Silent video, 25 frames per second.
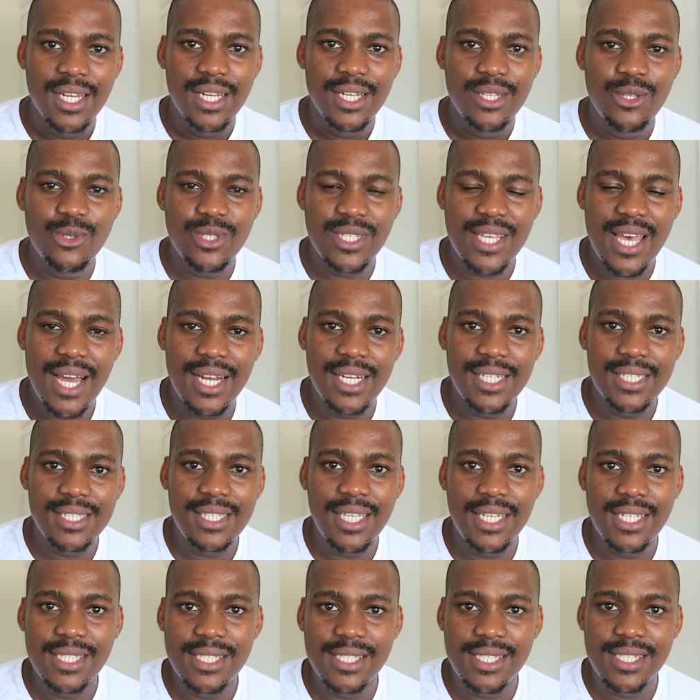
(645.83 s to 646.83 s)
those kind of
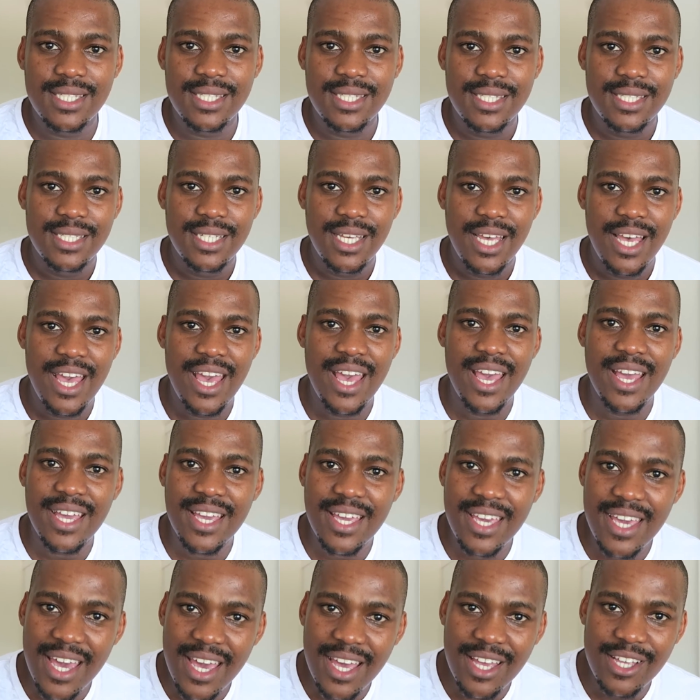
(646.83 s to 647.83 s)
things
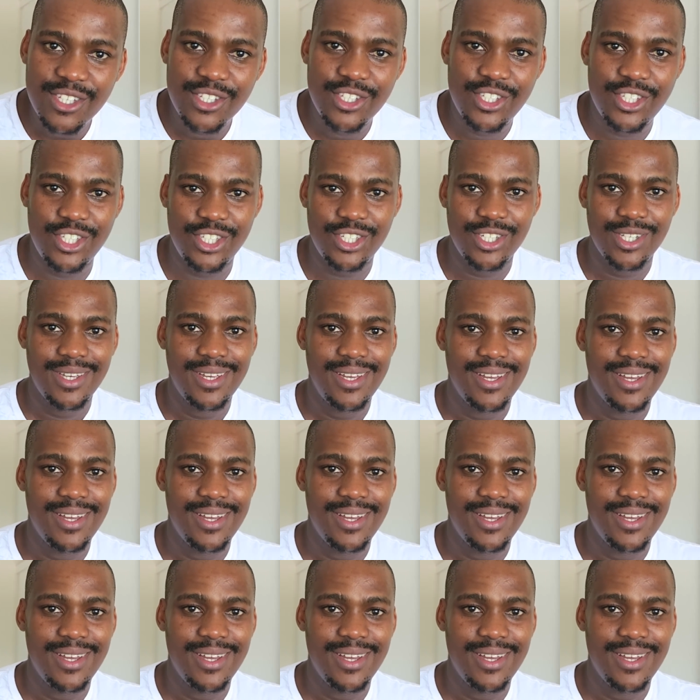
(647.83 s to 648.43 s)
engage